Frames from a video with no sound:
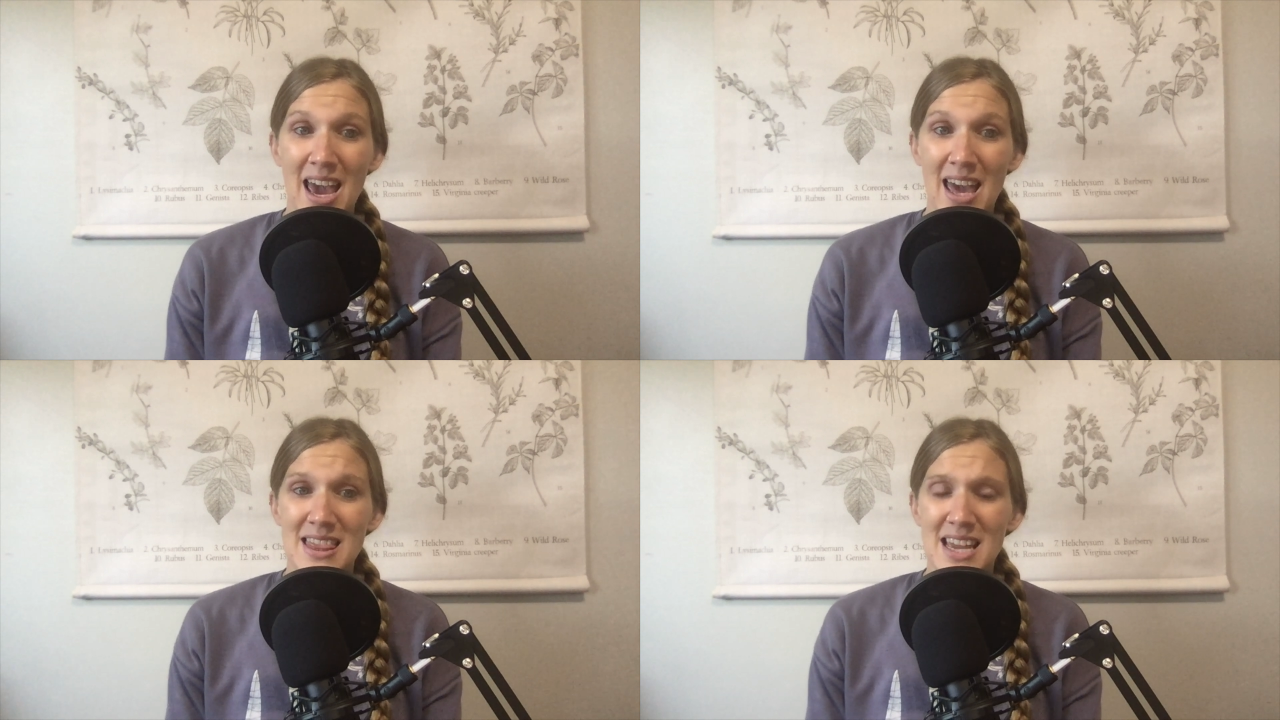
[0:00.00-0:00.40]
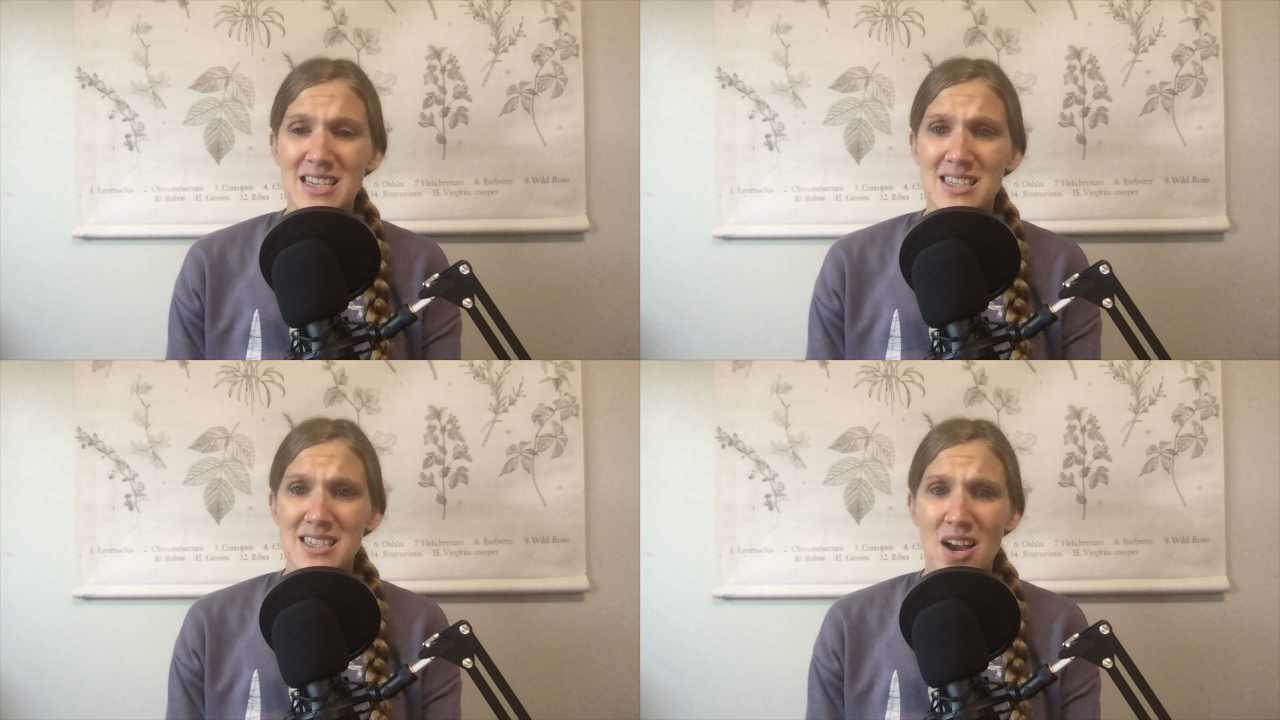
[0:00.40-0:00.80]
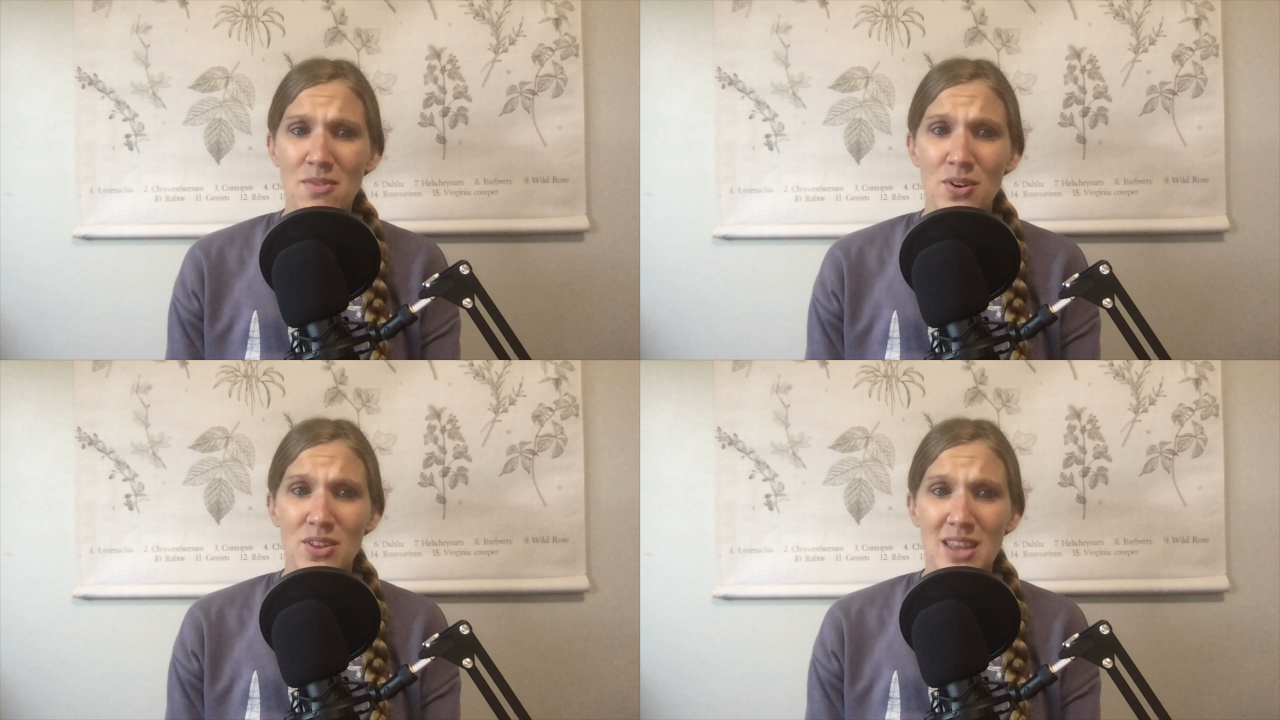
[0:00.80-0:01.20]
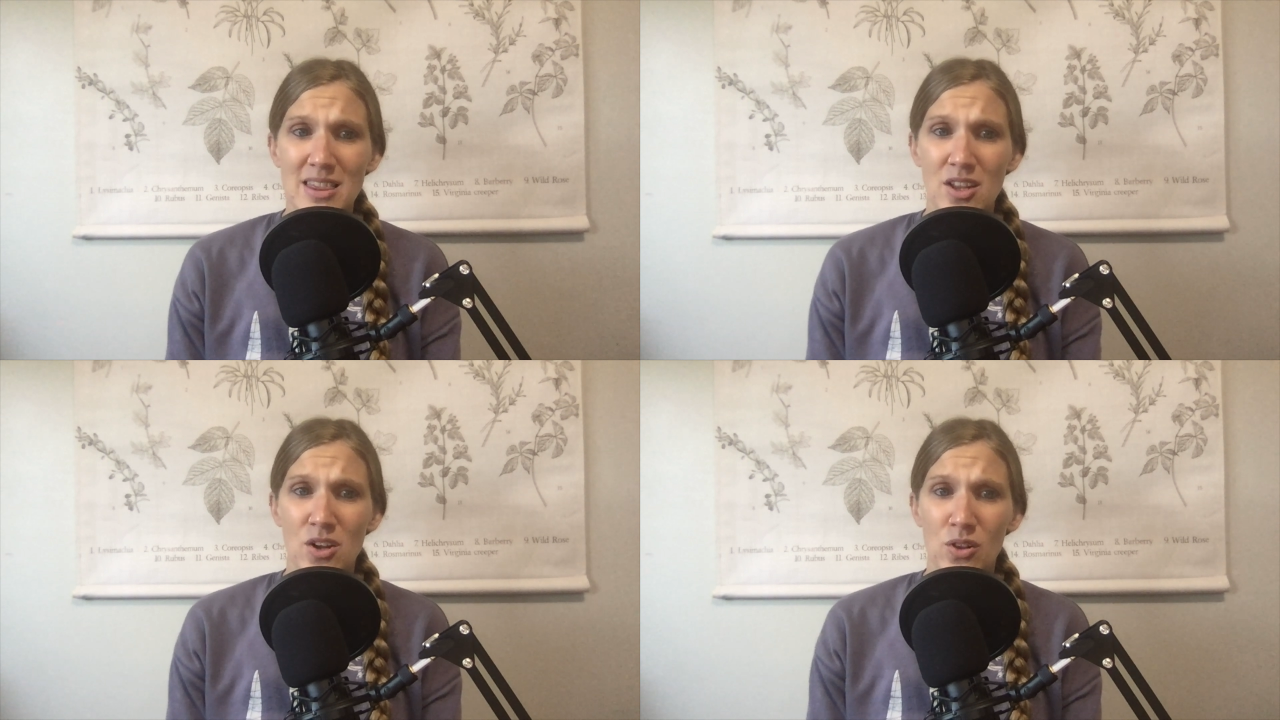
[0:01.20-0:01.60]
And they discovered
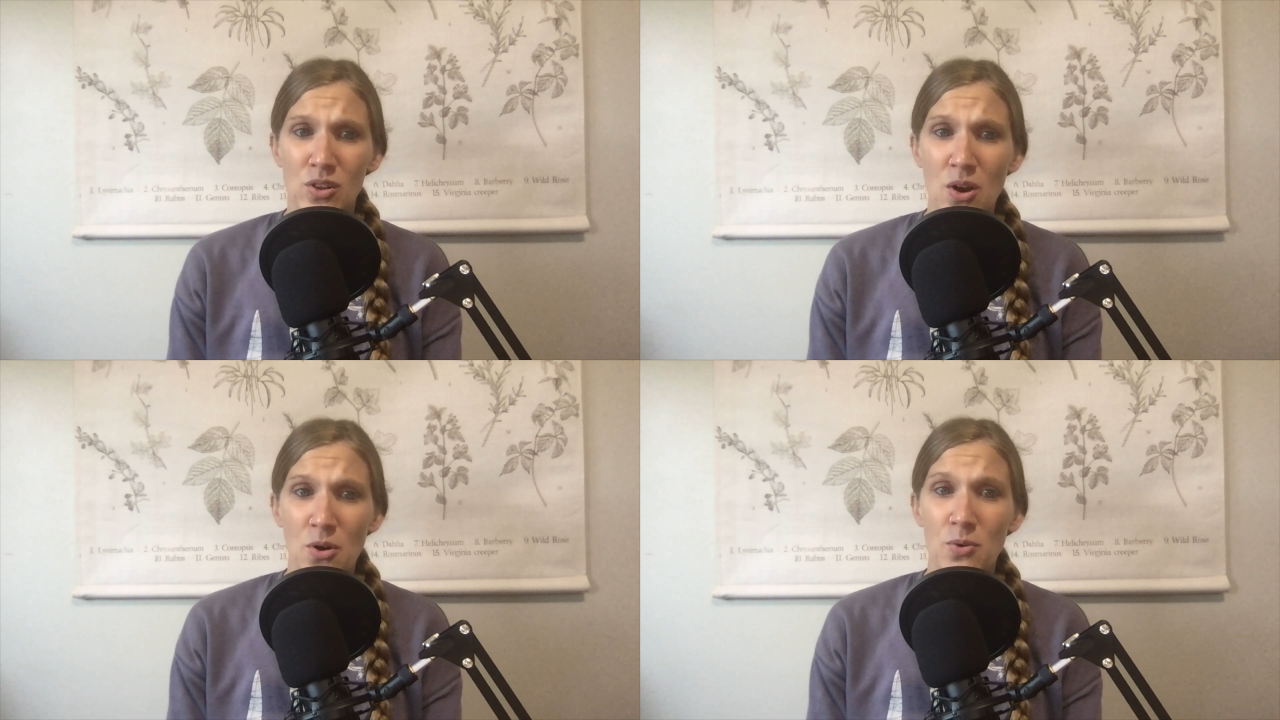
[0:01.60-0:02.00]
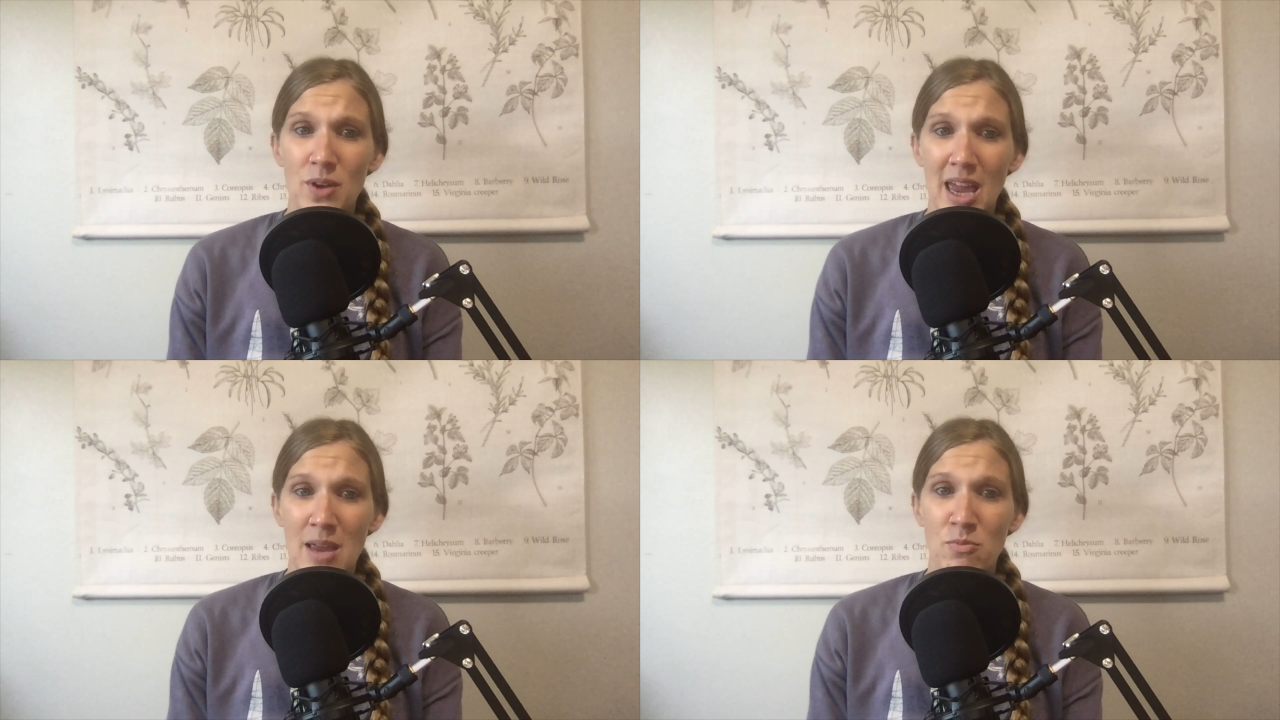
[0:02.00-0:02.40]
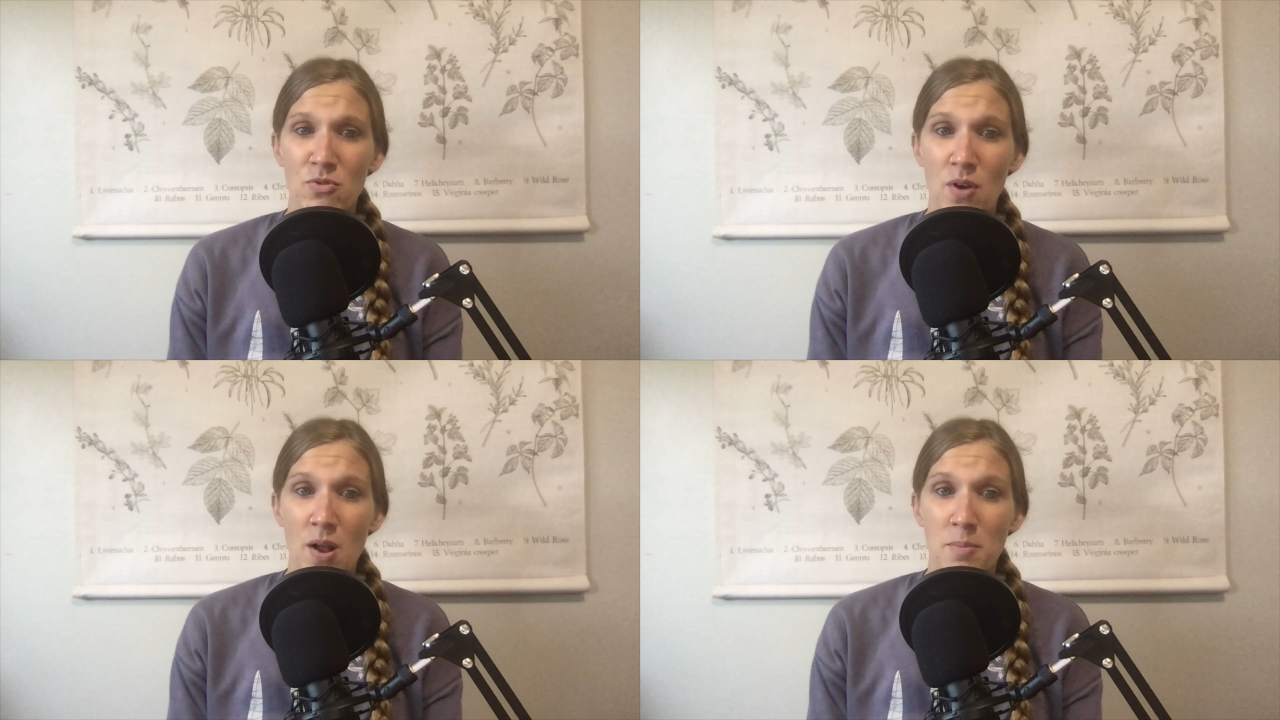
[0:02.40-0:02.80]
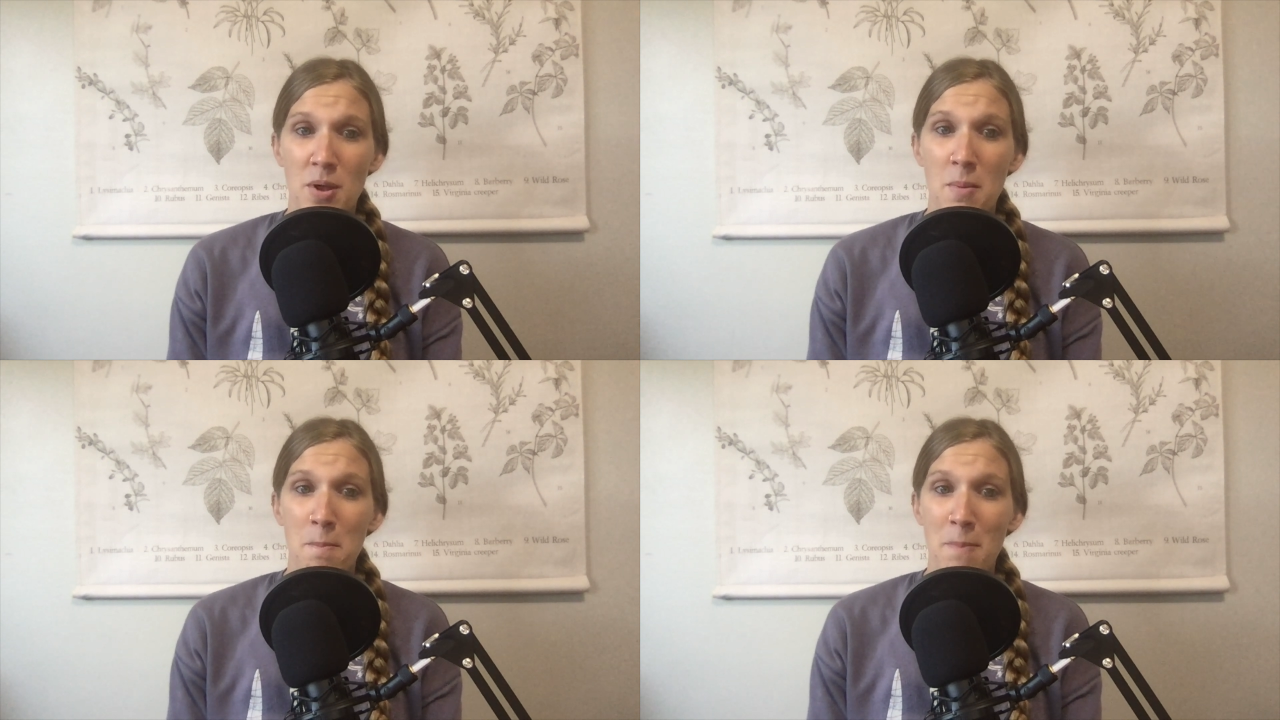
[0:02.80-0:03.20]
that the glow came
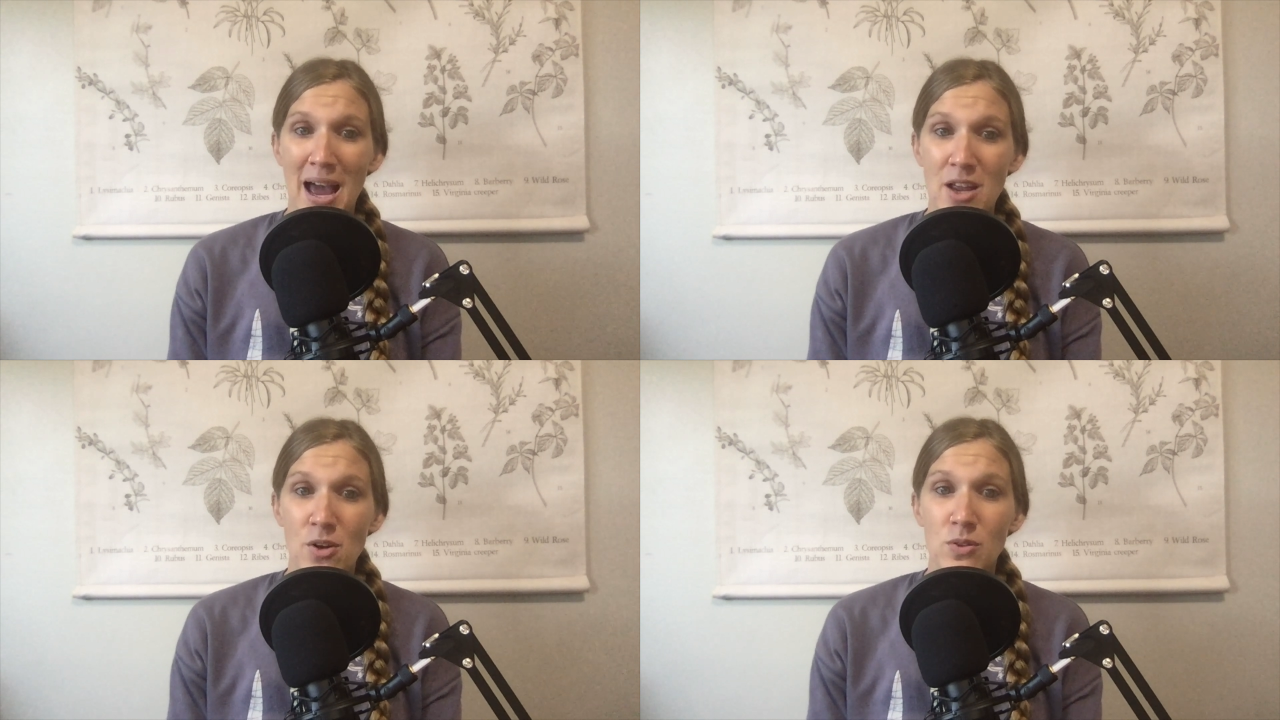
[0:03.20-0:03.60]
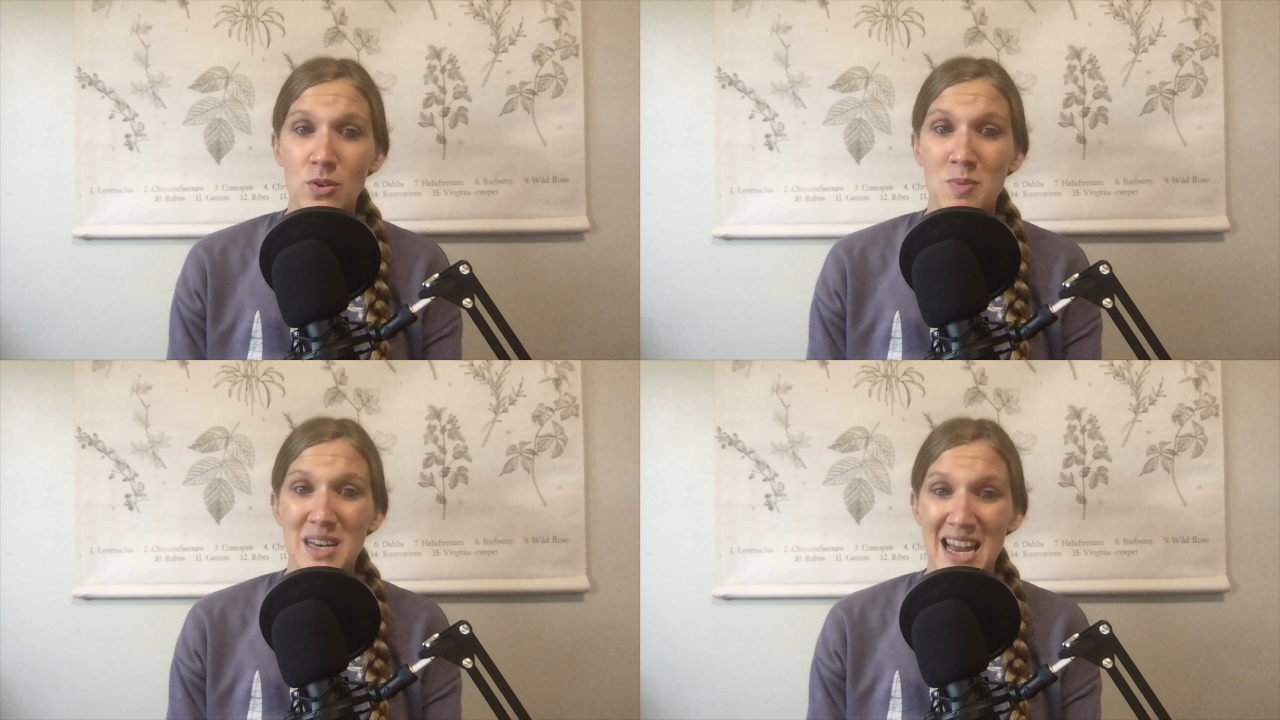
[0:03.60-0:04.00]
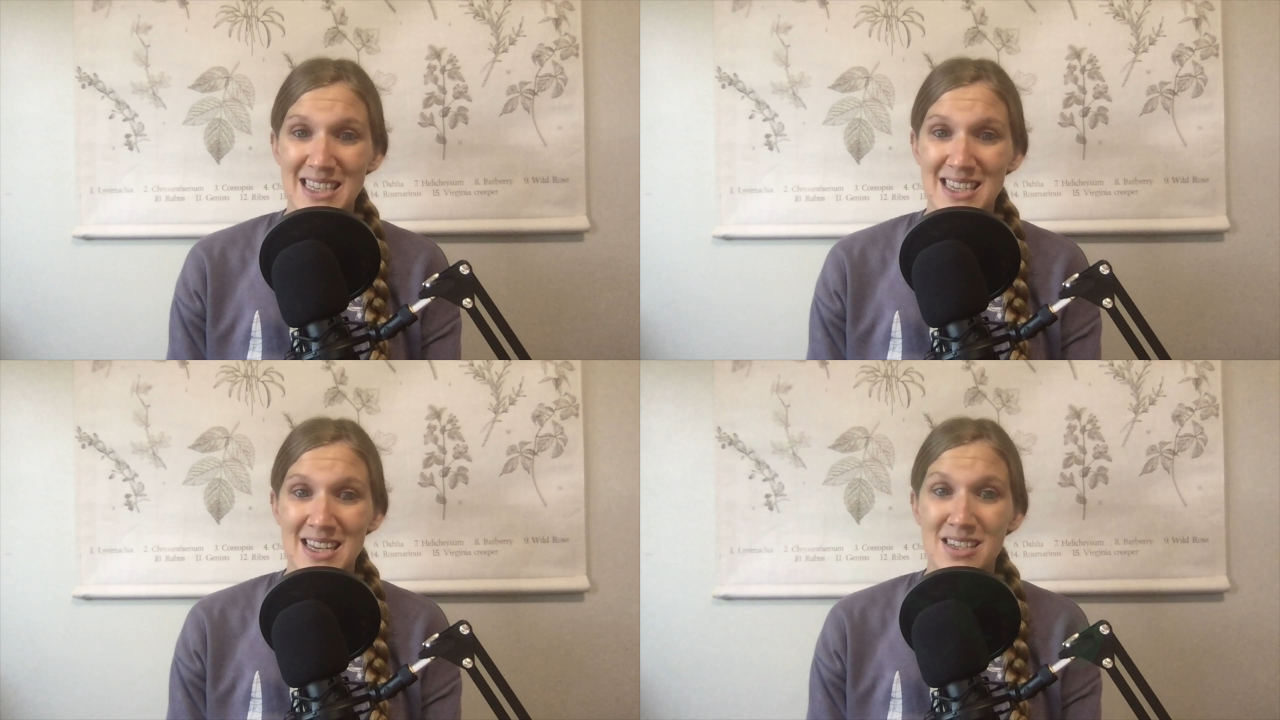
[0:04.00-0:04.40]
from bioluminescent